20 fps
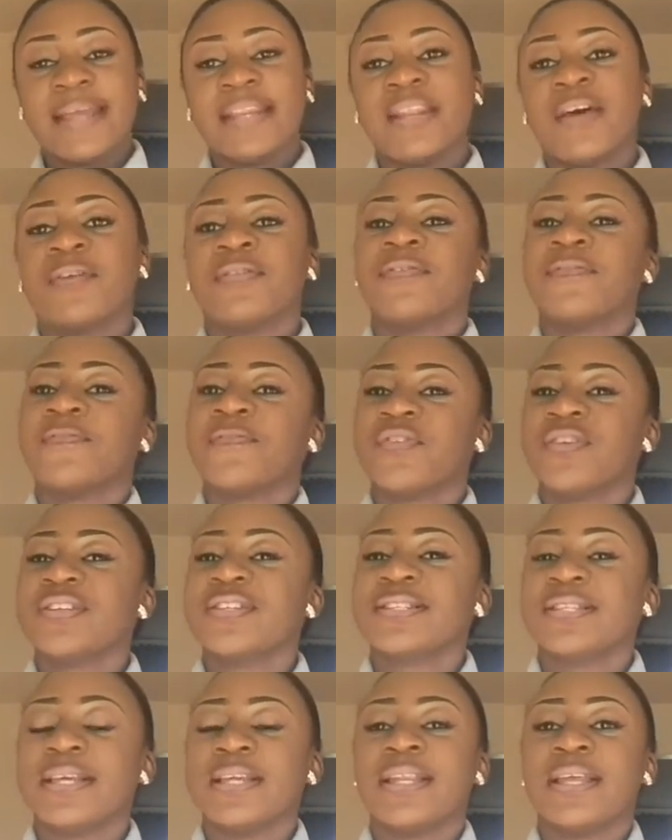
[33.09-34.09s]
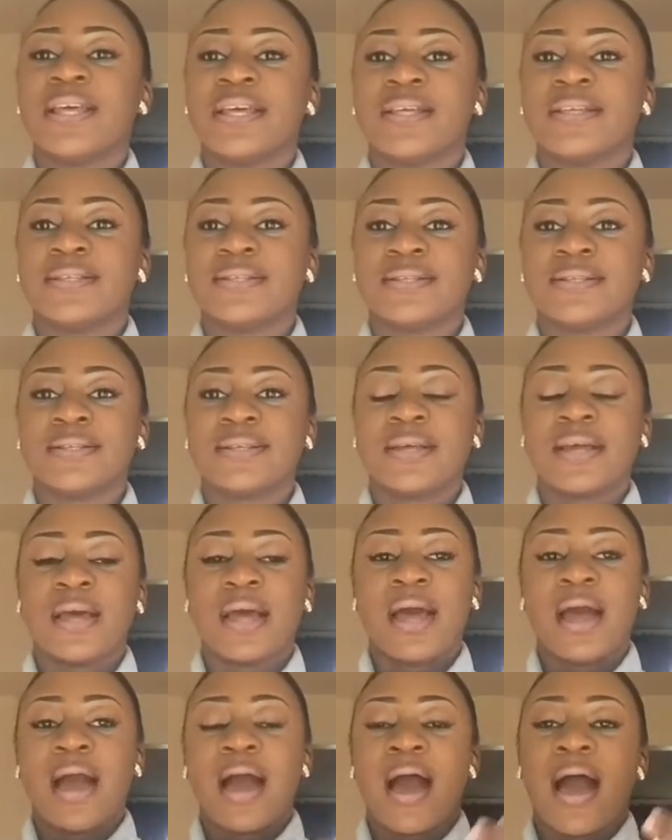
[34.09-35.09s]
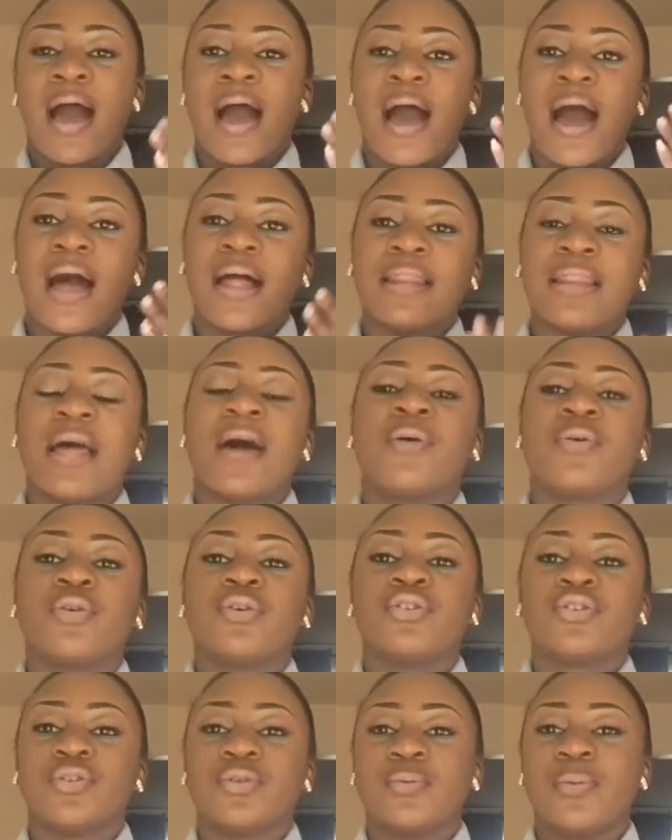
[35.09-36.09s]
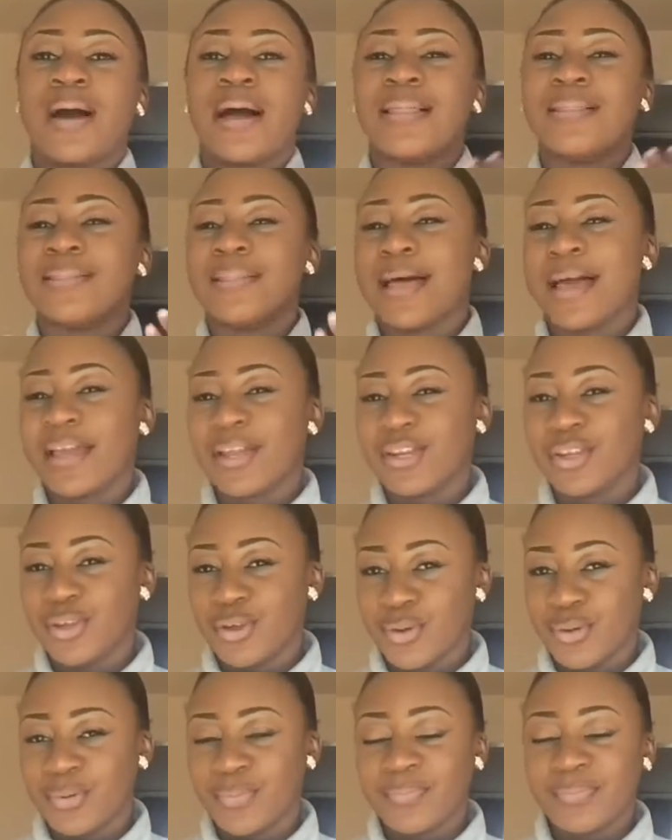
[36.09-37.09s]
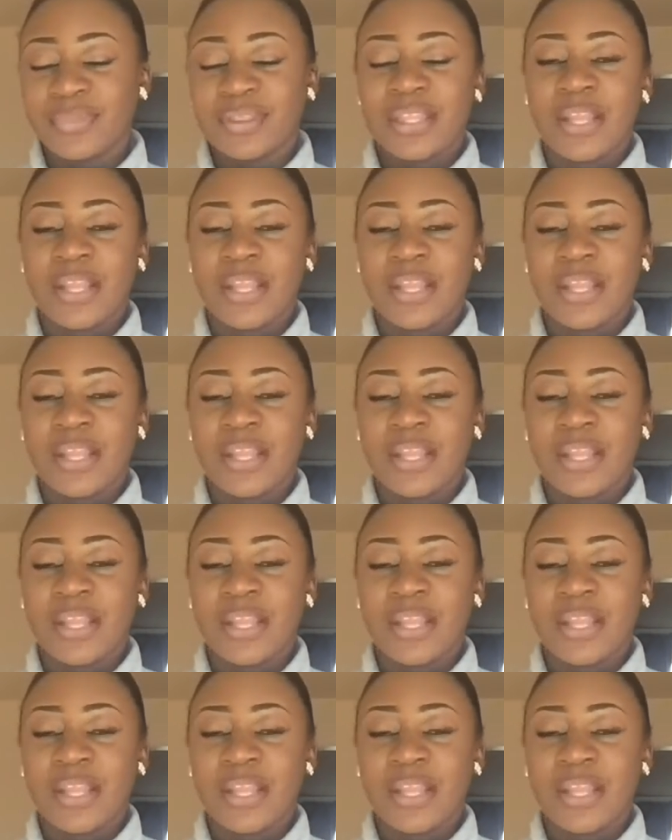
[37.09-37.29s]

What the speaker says: Now, the first thing is, allow God to align you.